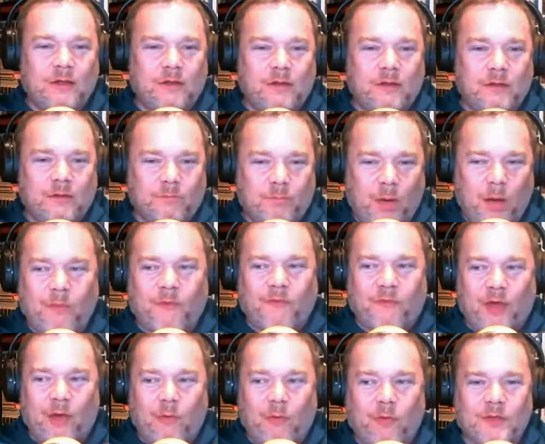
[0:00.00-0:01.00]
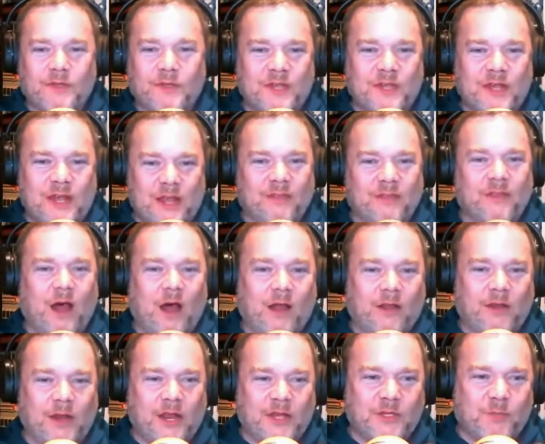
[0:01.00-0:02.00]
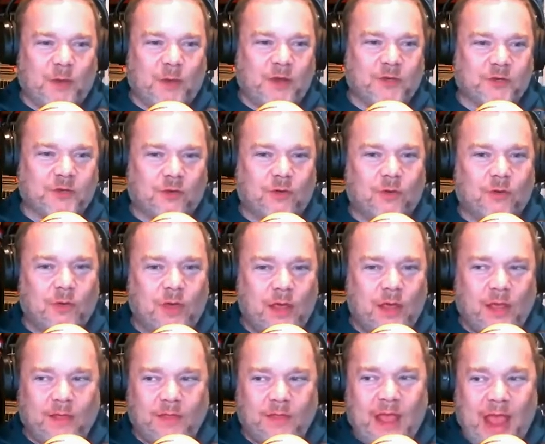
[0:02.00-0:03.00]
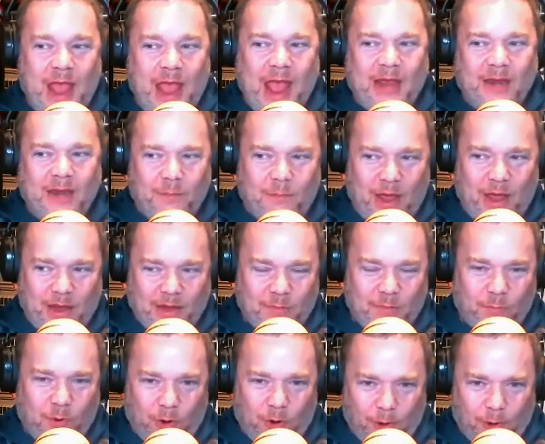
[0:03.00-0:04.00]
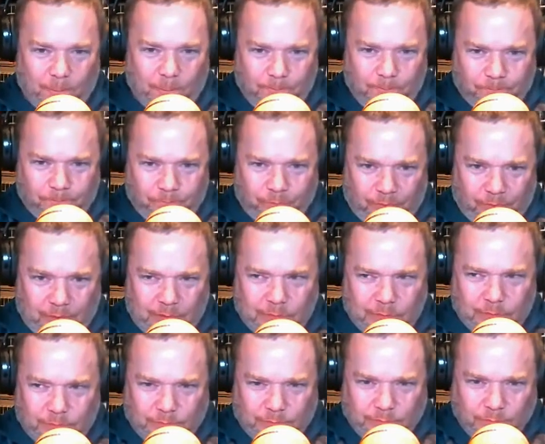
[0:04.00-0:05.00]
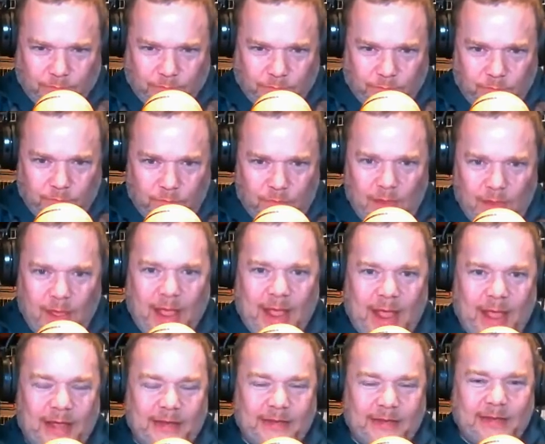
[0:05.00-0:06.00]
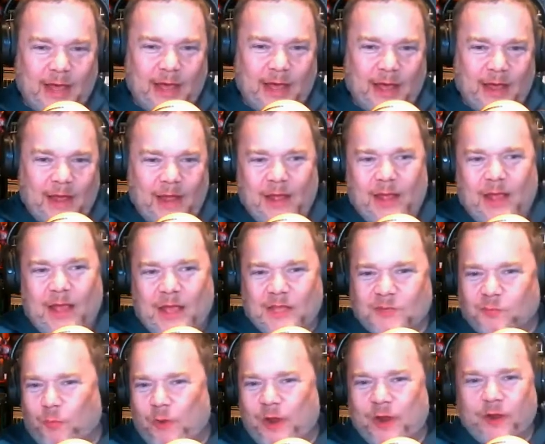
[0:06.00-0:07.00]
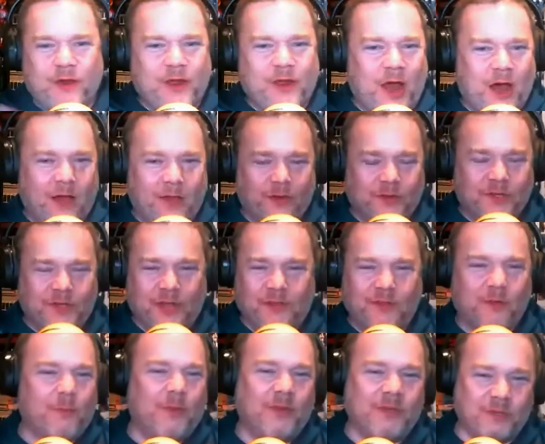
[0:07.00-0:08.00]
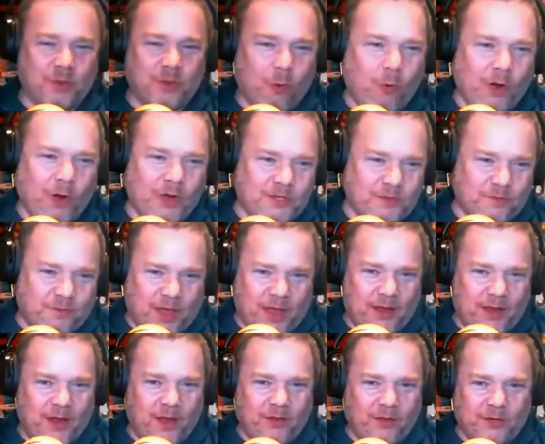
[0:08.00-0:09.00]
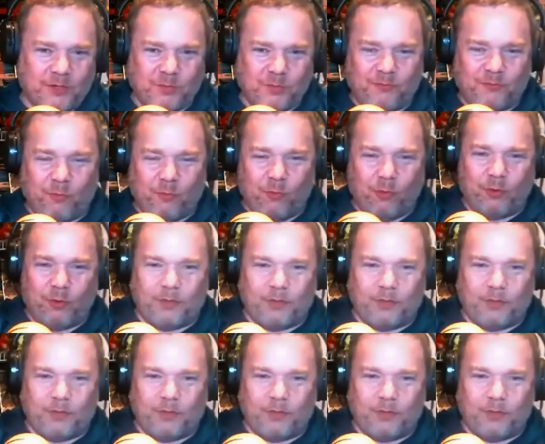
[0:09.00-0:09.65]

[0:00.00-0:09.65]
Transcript: Boba Fett was in the holiday special in the animated part. And he's weird colors, like there've been toys of that colors before.